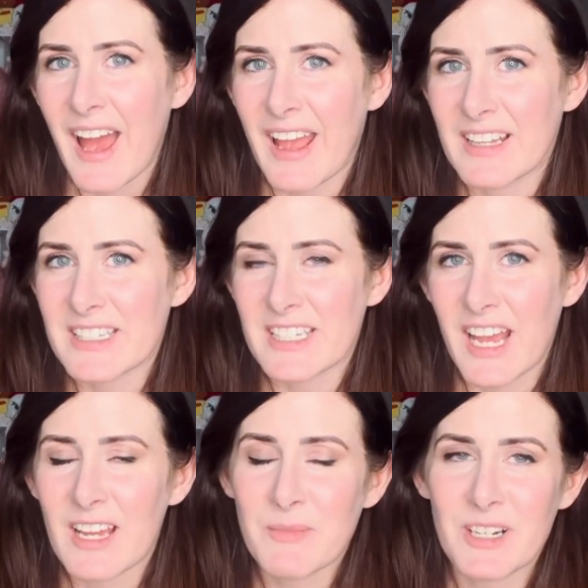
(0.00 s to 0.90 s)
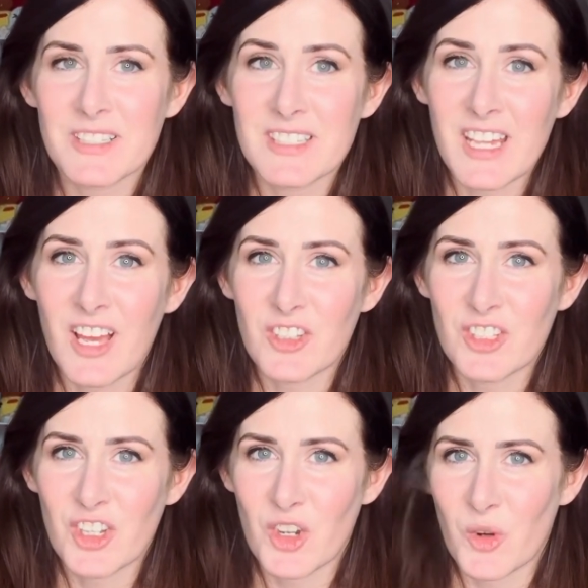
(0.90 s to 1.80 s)
and today I'm here to tell
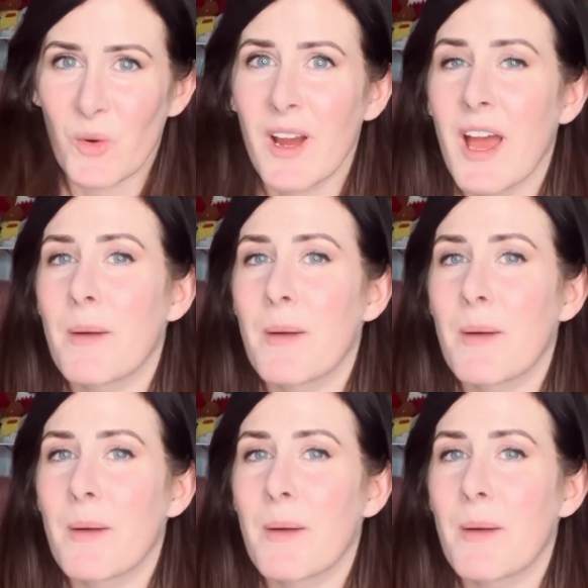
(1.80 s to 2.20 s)
you